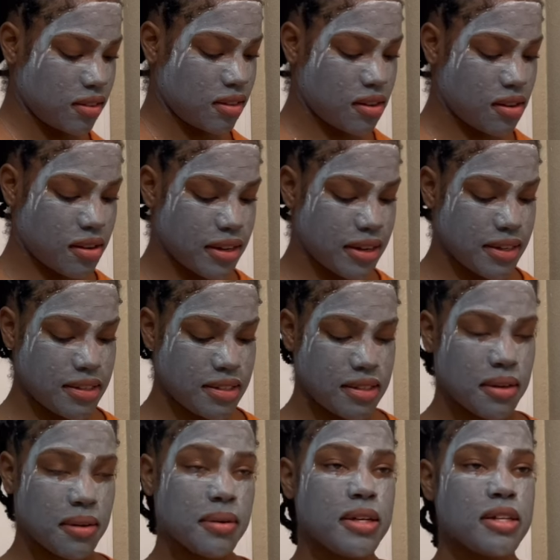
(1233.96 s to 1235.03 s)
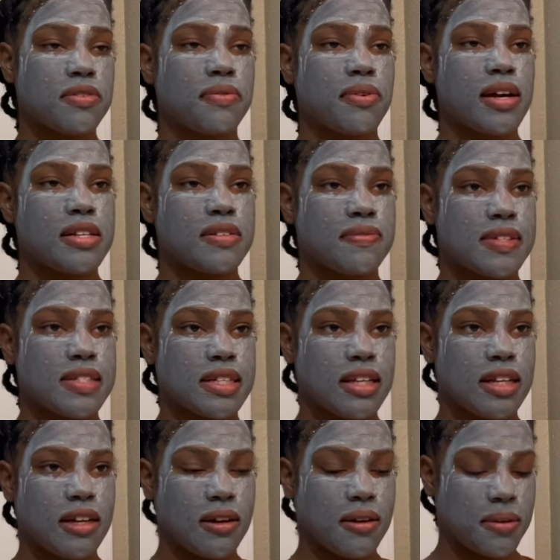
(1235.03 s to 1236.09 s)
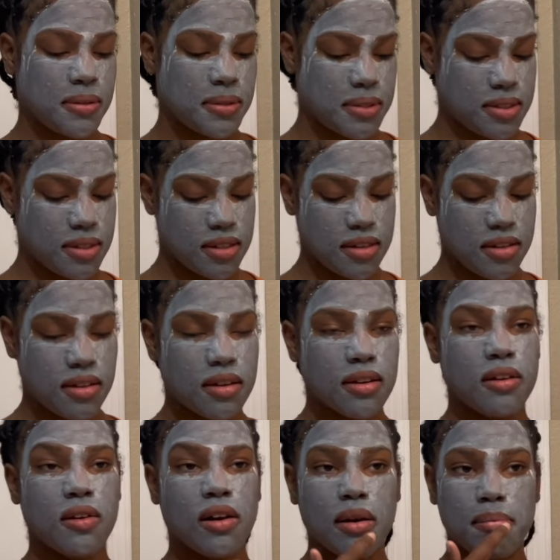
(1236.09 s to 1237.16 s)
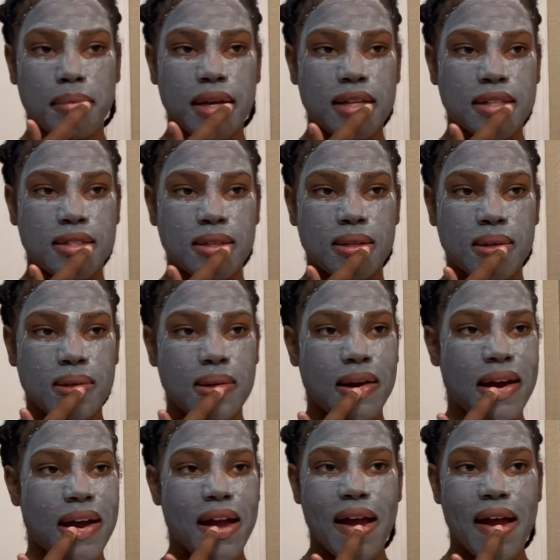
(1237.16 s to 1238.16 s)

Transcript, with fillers: Okay, so as far as physically goes, going back to